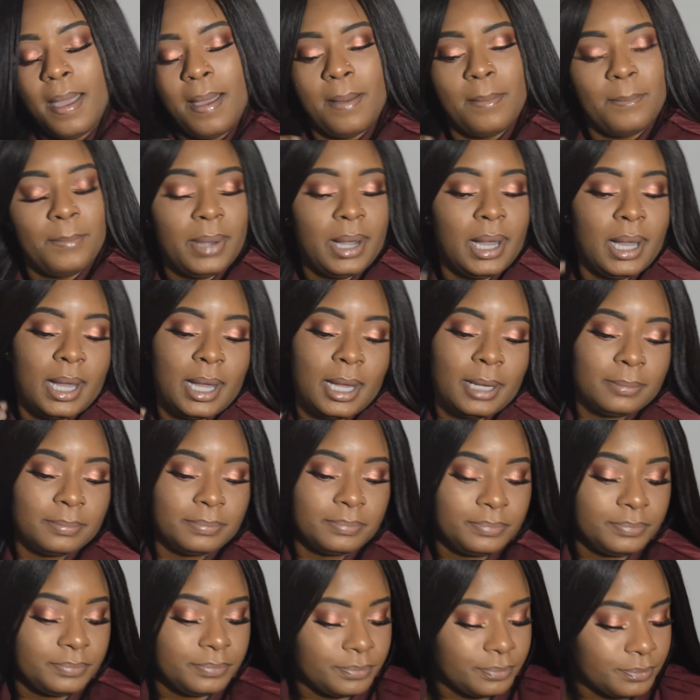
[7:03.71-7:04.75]

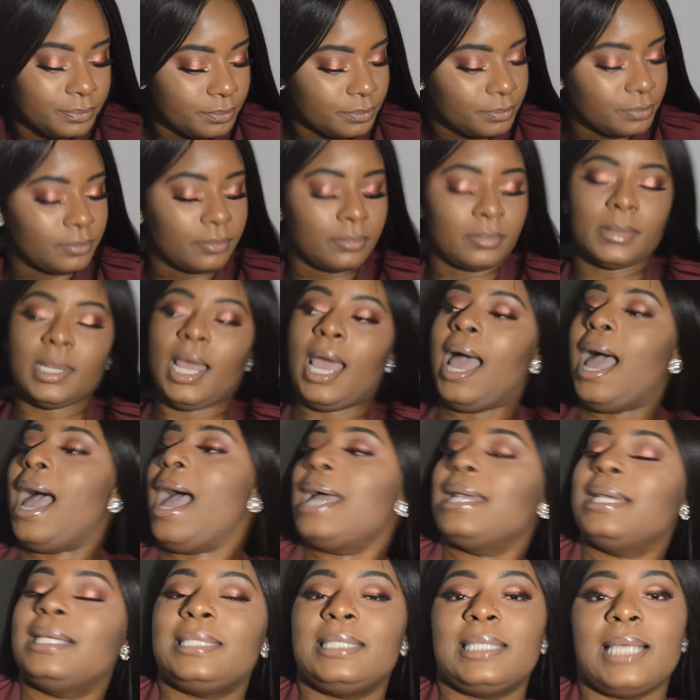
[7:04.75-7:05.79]
But
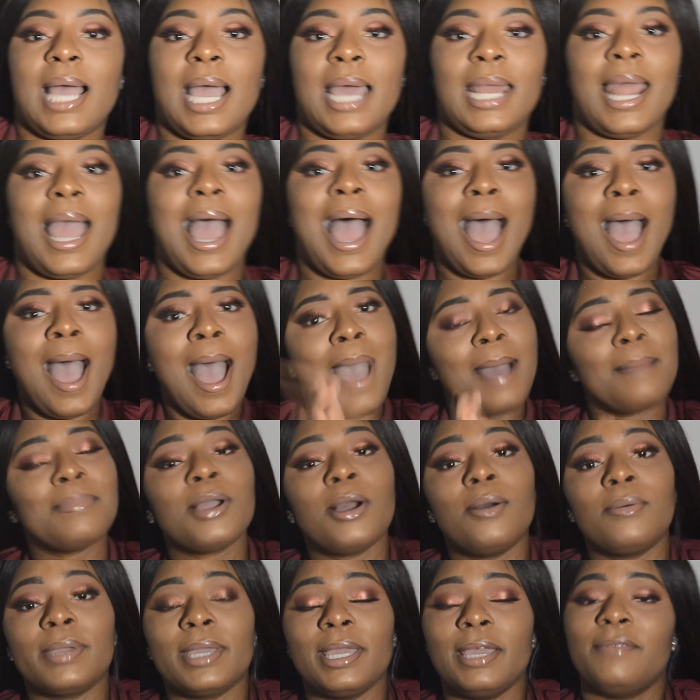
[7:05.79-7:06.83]
I decided I'm
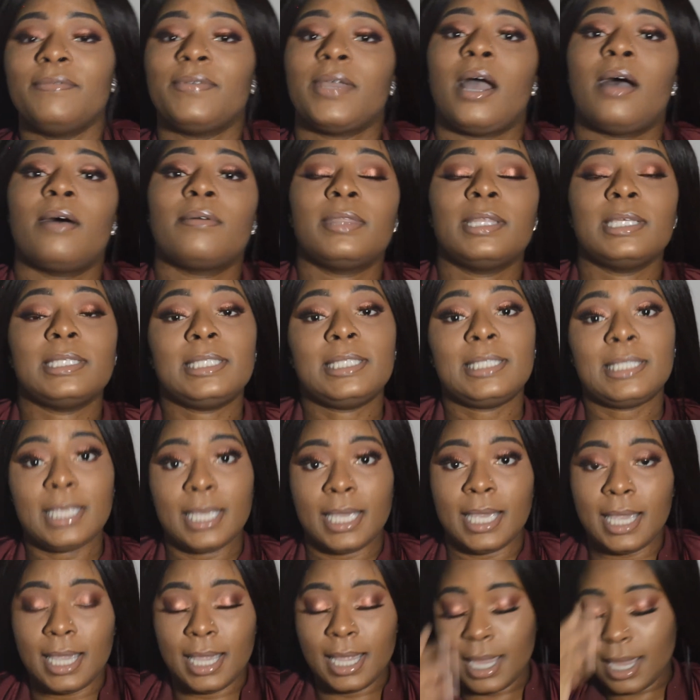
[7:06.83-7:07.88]
gonna give y'all the
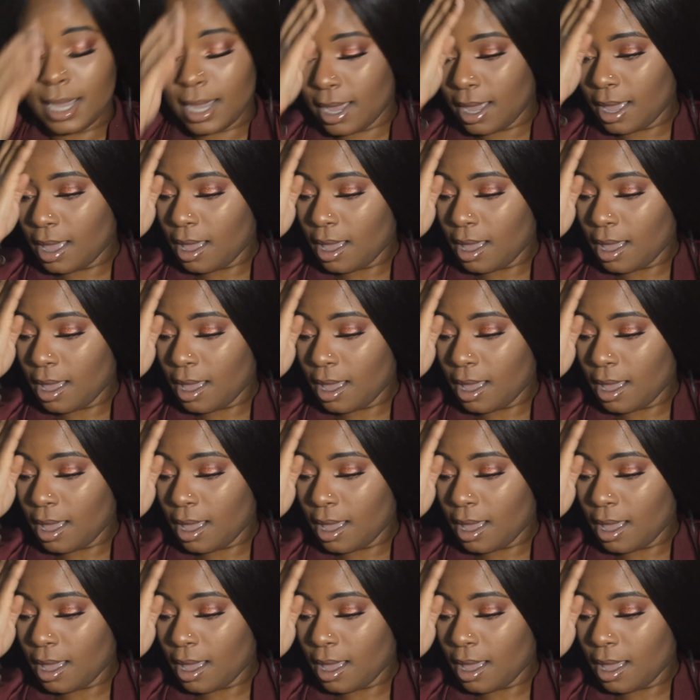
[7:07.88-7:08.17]
tea